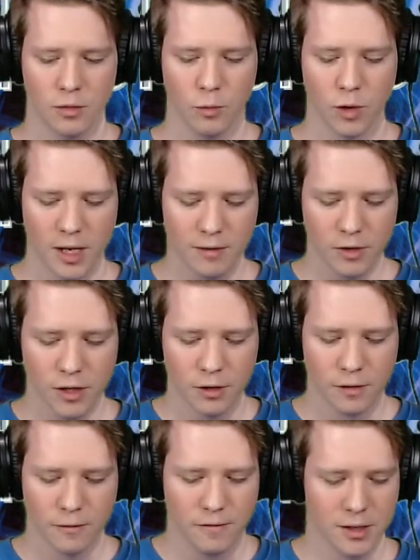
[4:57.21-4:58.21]
whatever
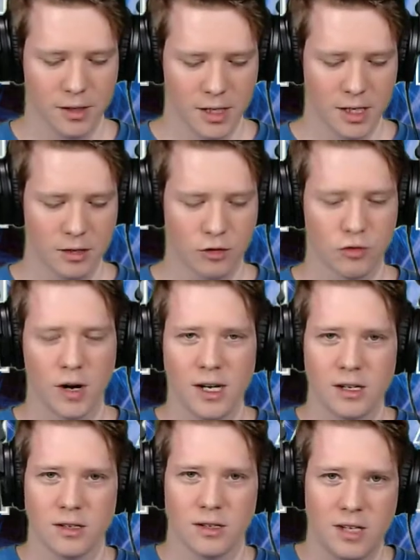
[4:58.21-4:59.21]
you're feeling,
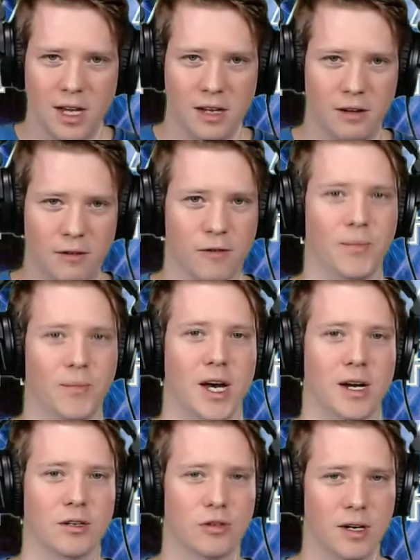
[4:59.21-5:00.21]
try to take from
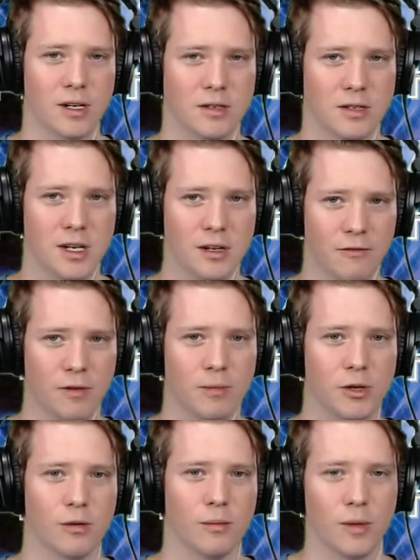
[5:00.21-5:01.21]
that. Try to take from
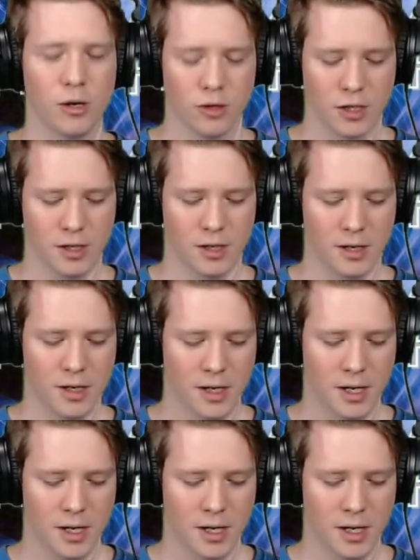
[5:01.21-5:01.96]
your emotion.